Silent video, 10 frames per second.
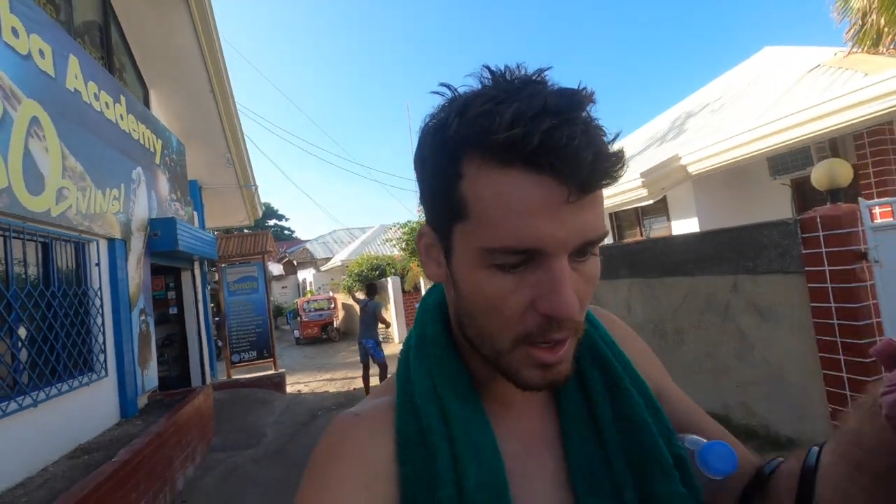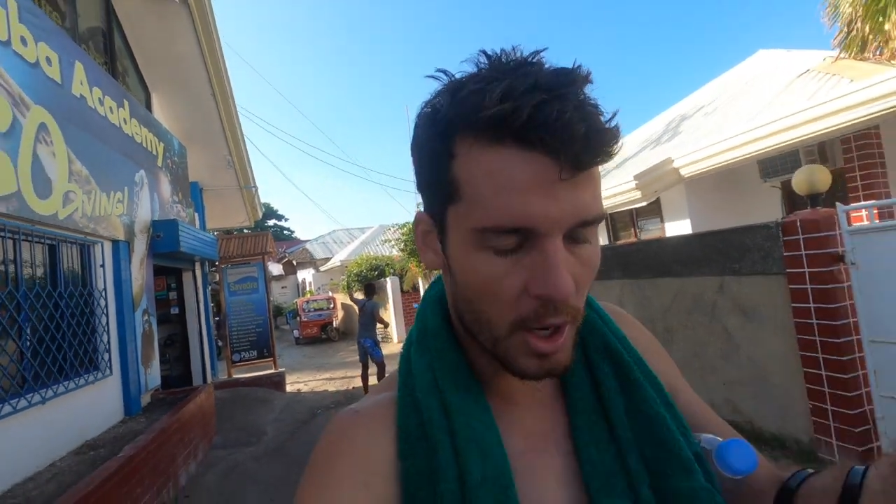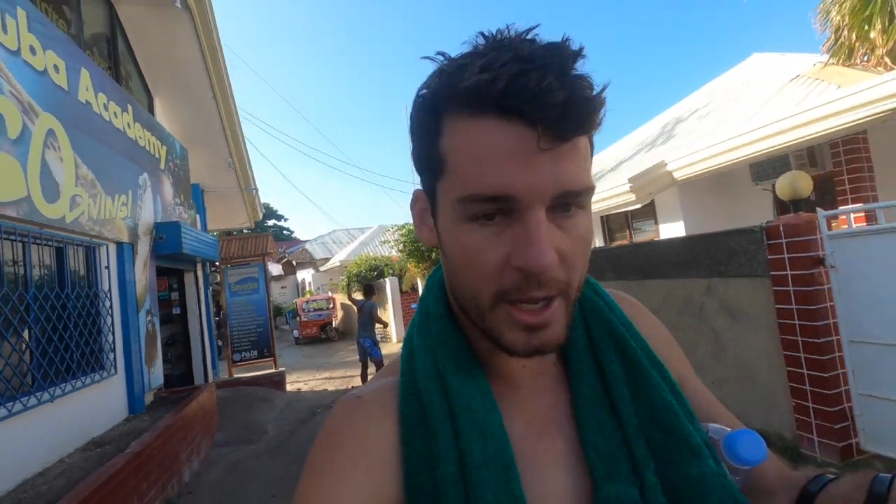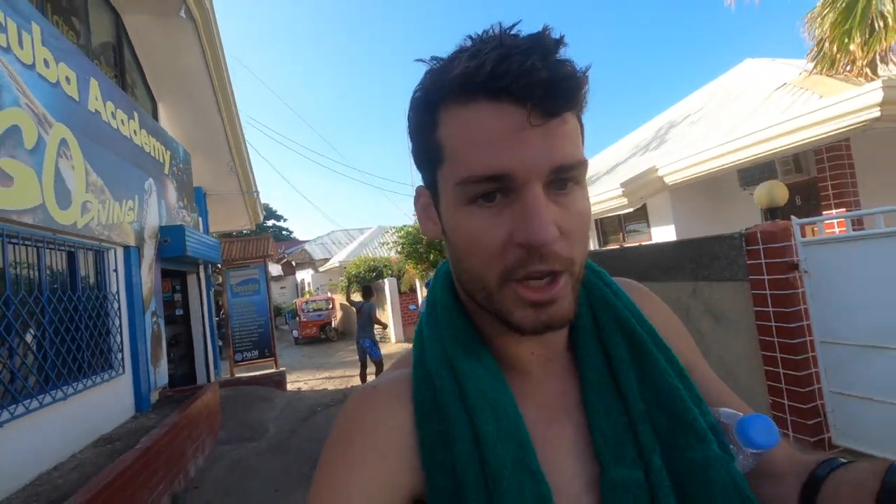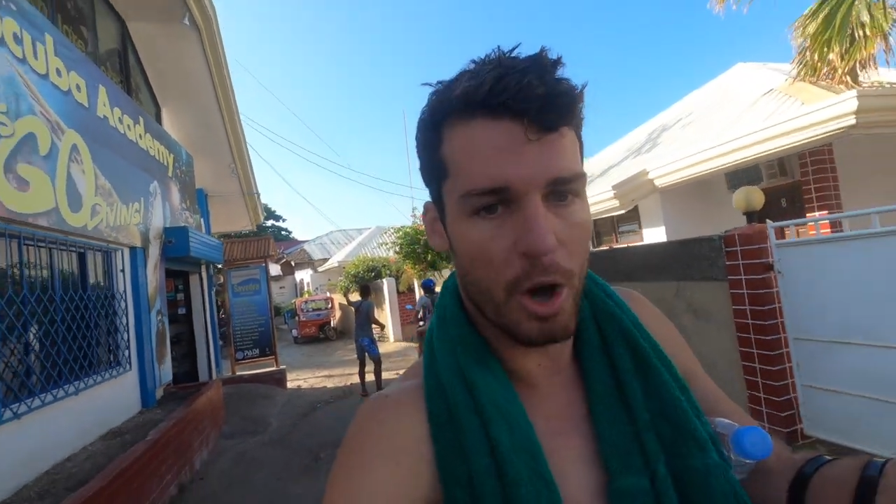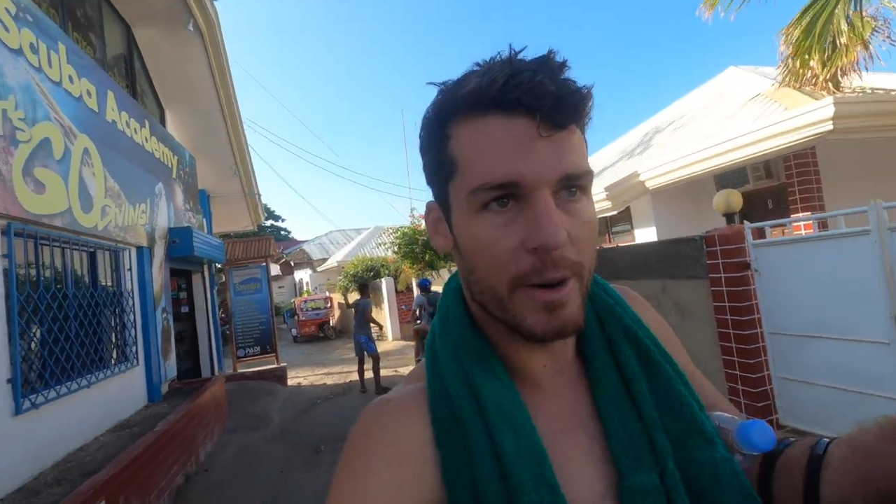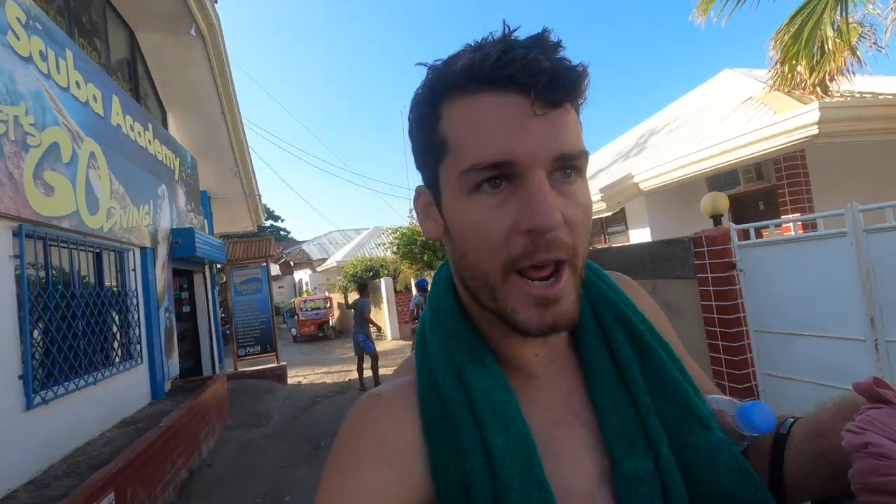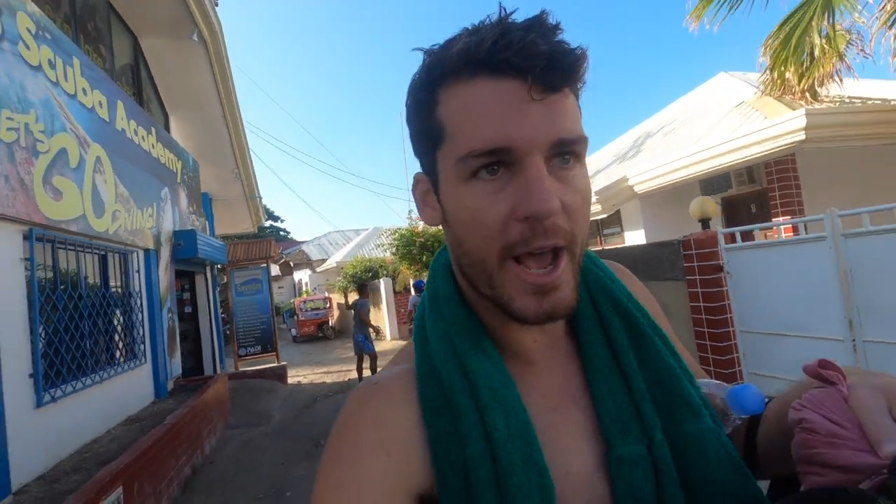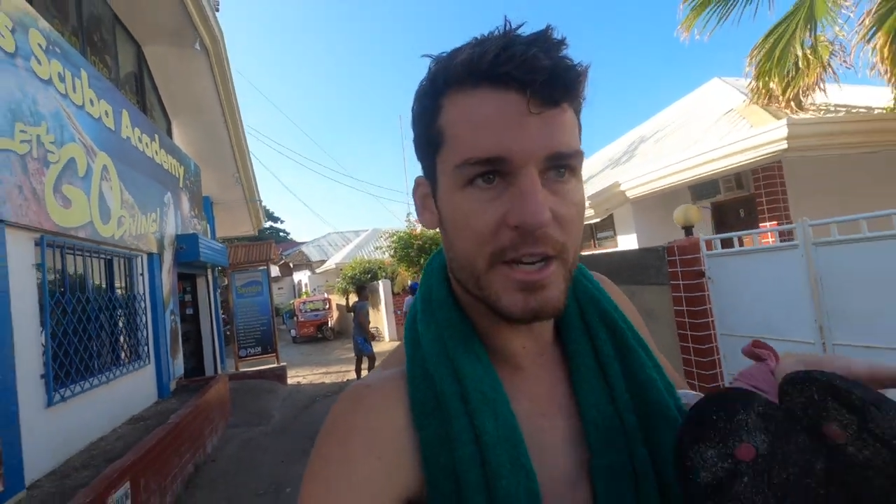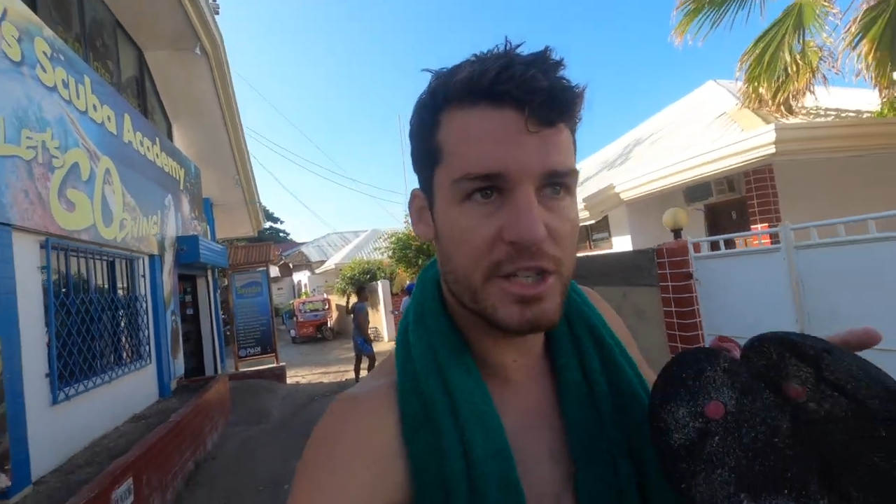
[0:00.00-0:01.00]
like
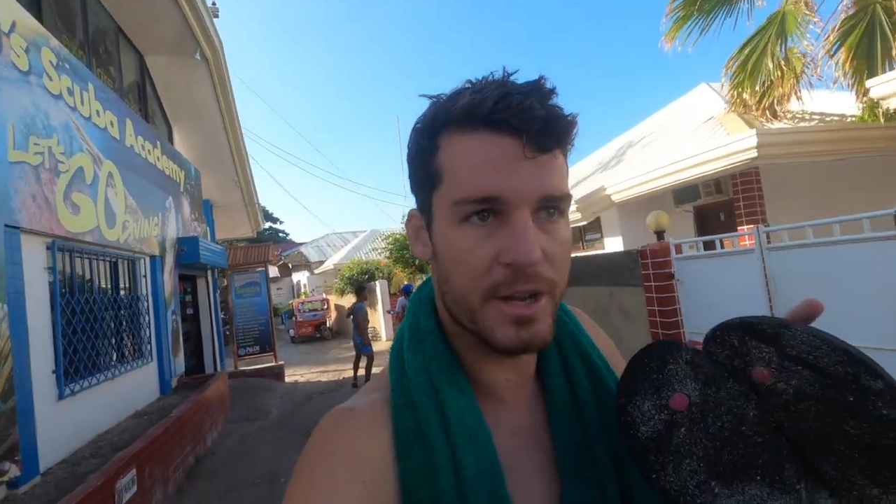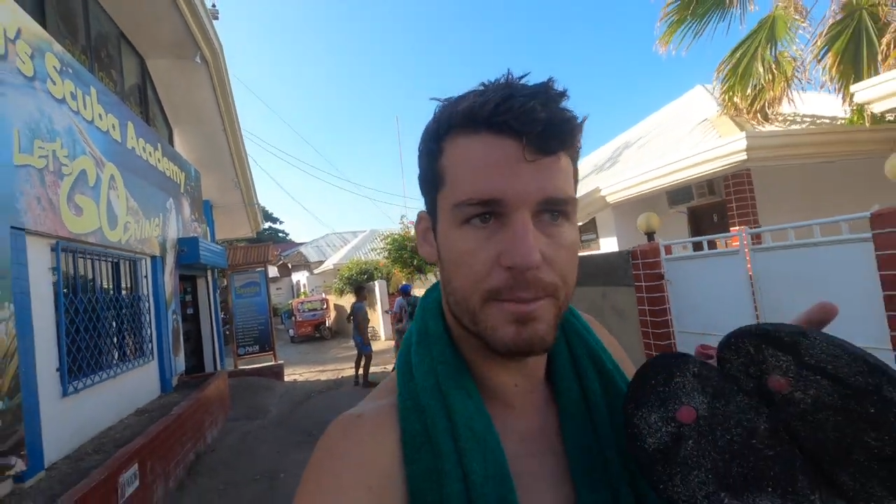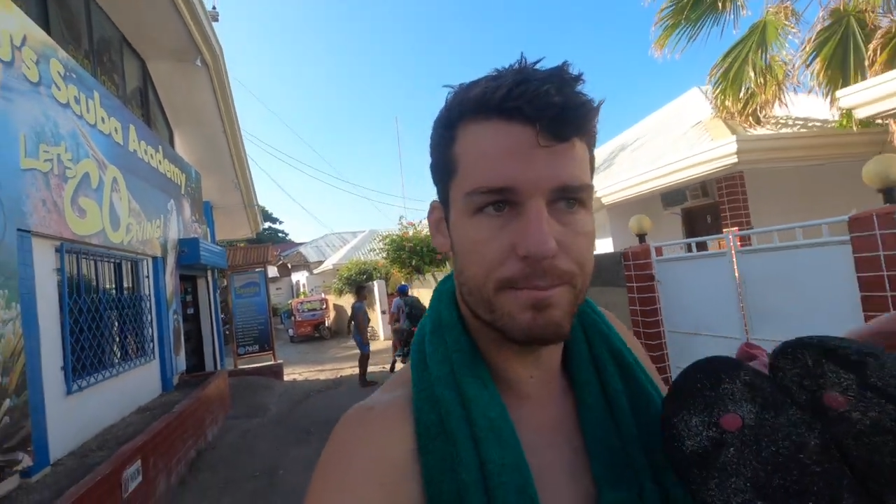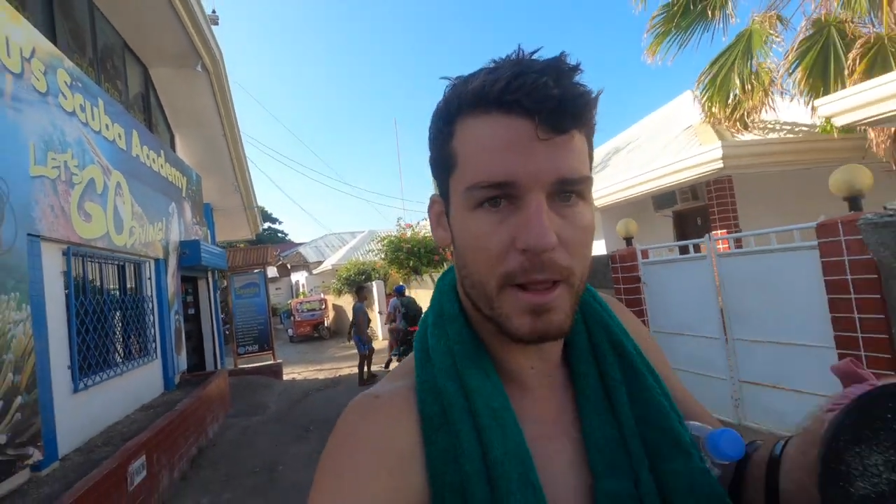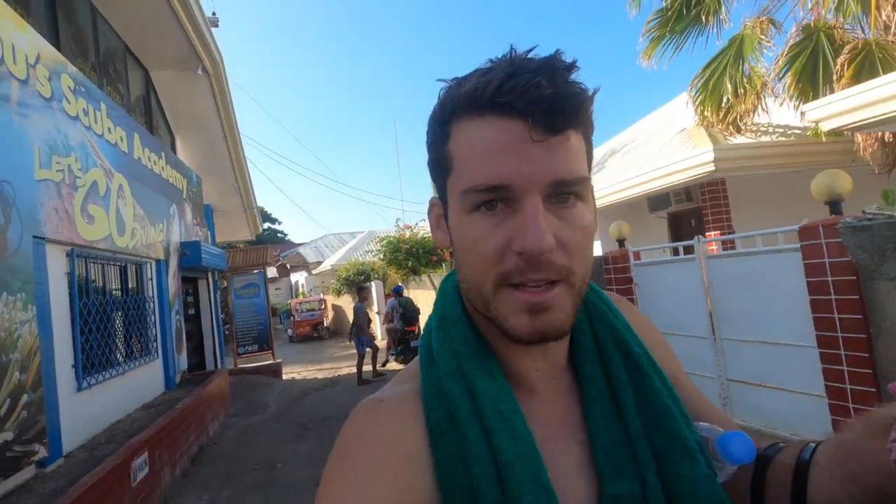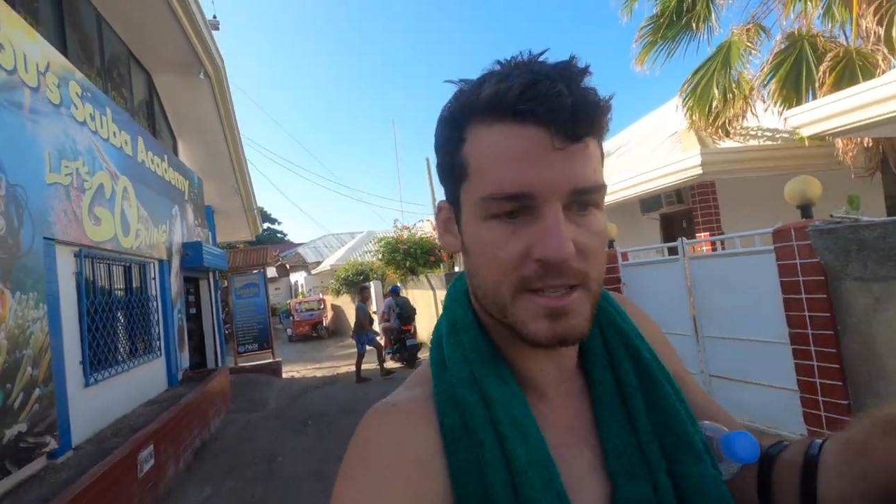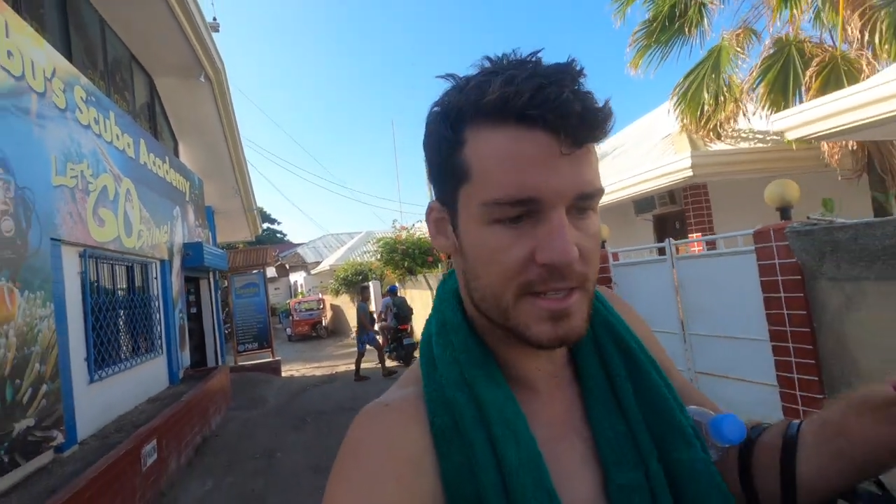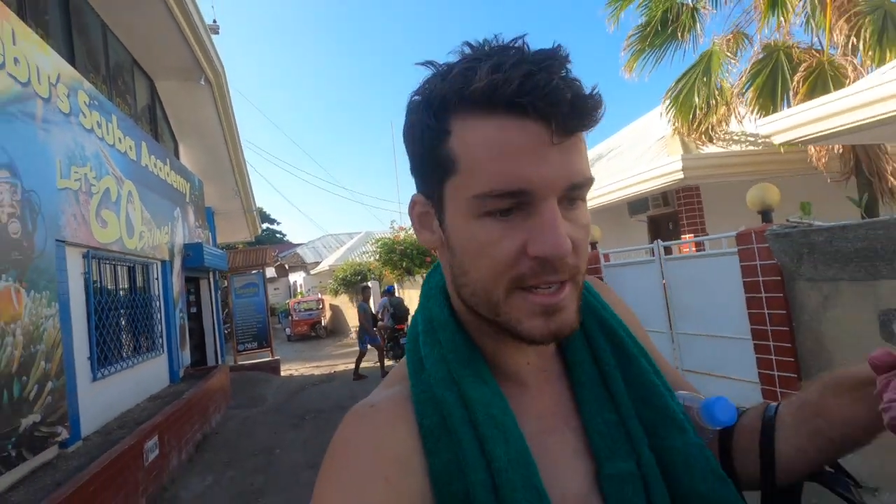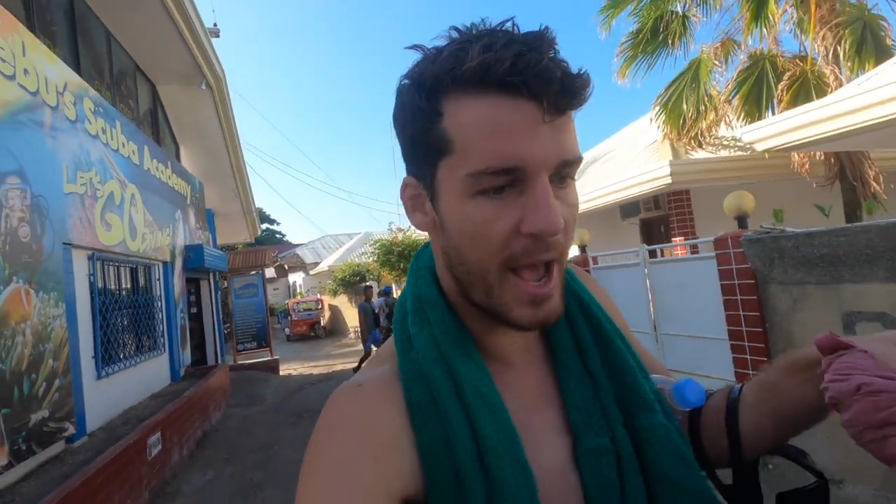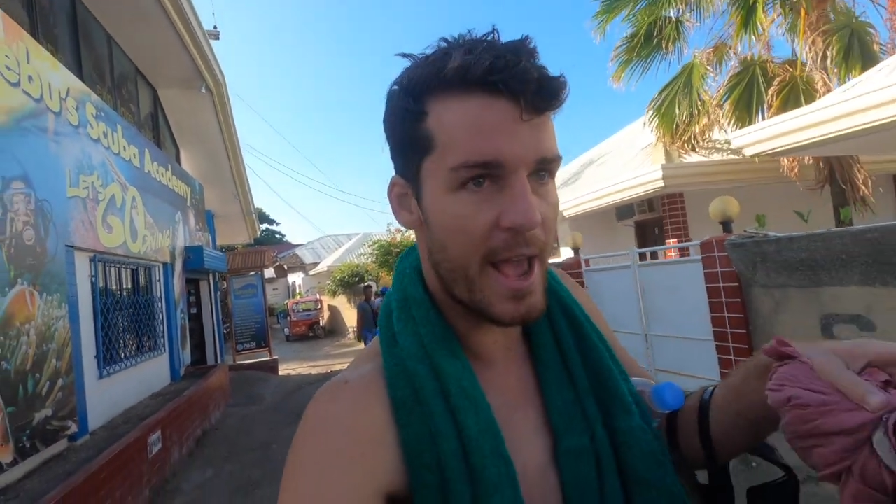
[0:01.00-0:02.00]
accommodation, place to
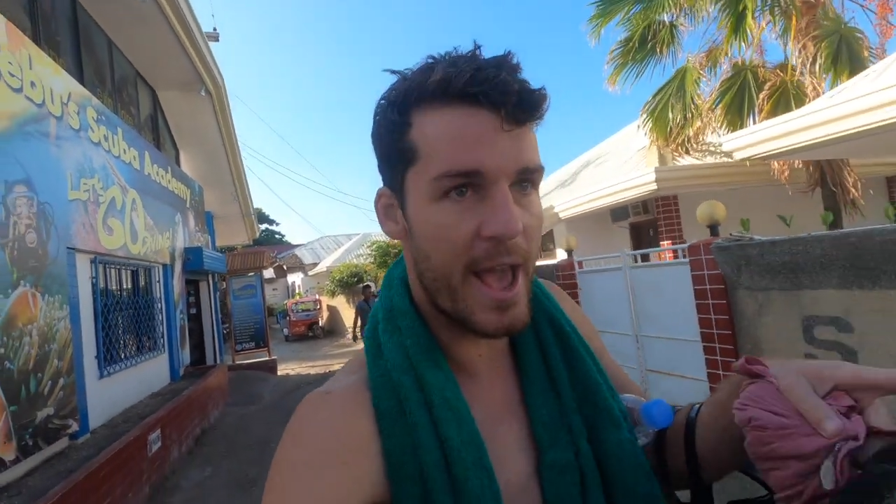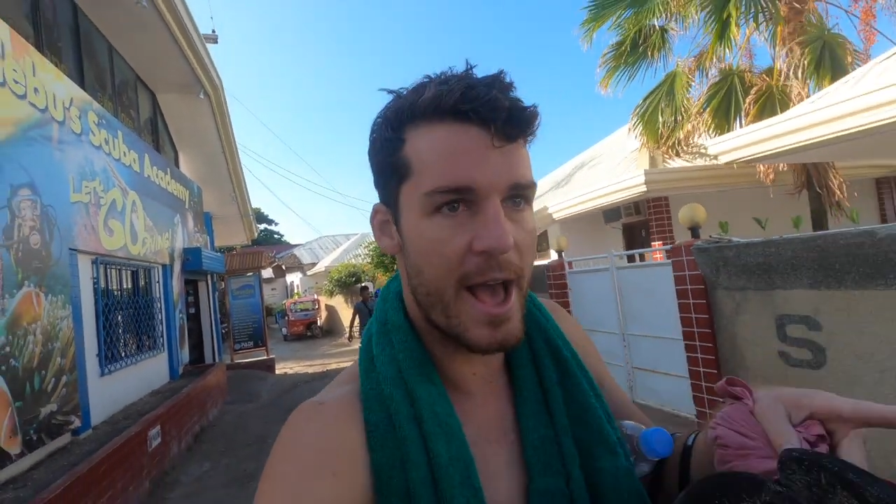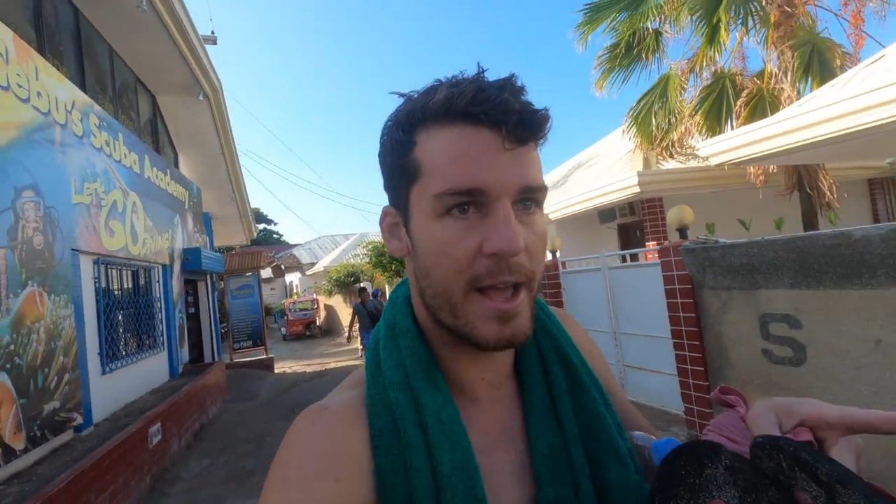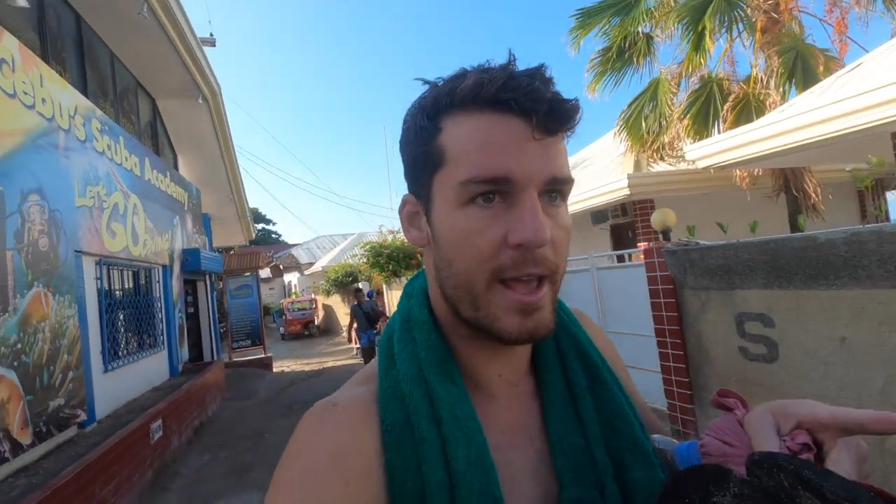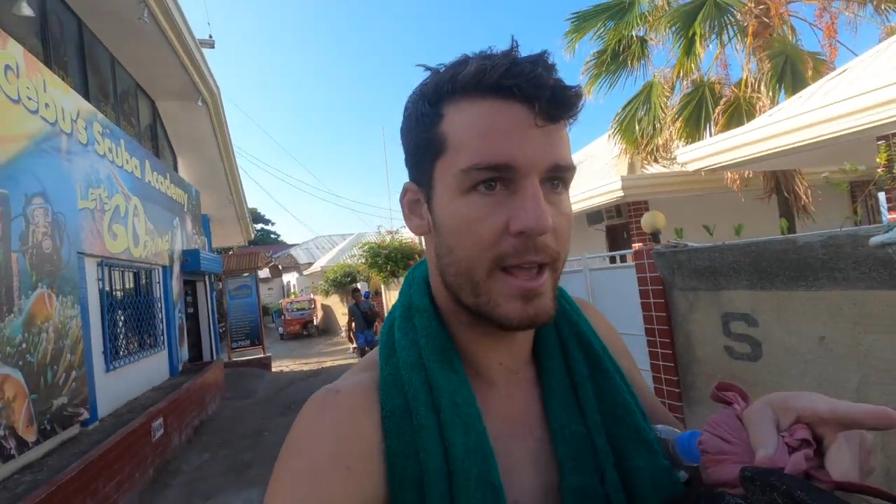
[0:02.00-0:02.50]
stay at,